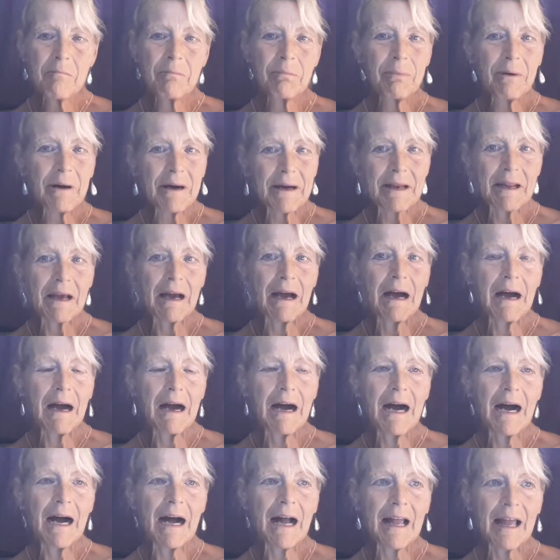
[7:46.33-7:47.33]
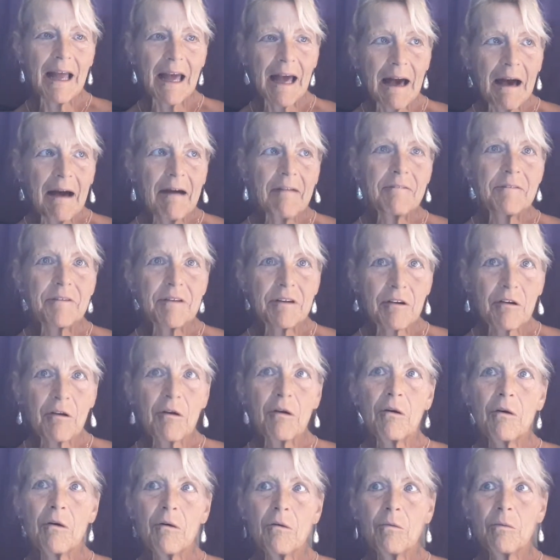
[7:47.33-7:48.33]
but I have to
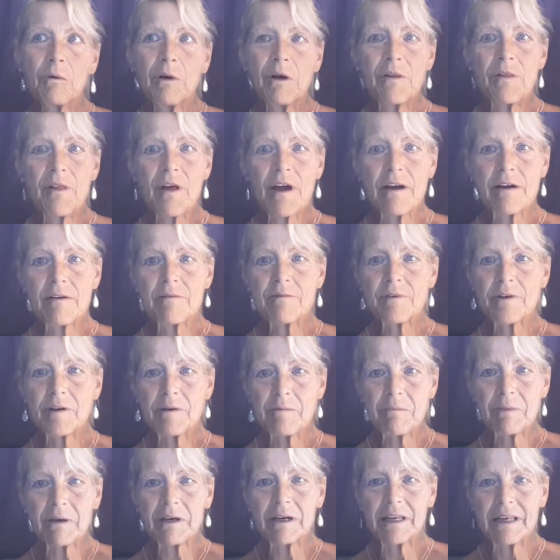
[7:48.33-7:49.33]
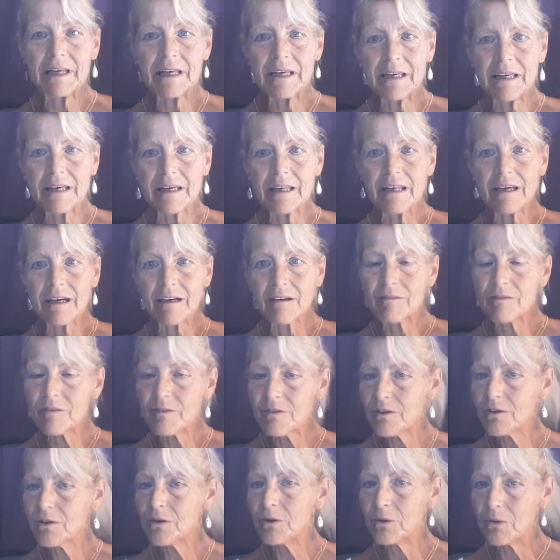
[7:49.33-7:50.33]
go with everybody getting a
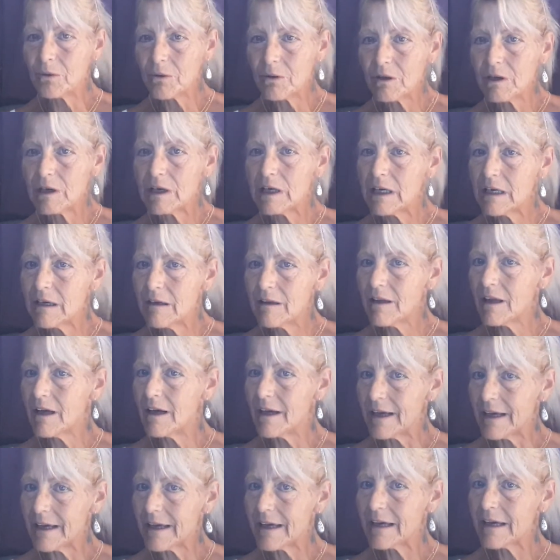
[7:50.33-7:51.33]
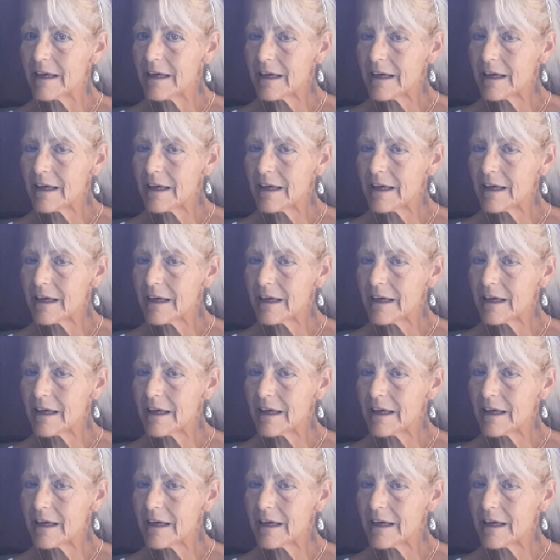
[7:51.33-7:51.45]
flu, like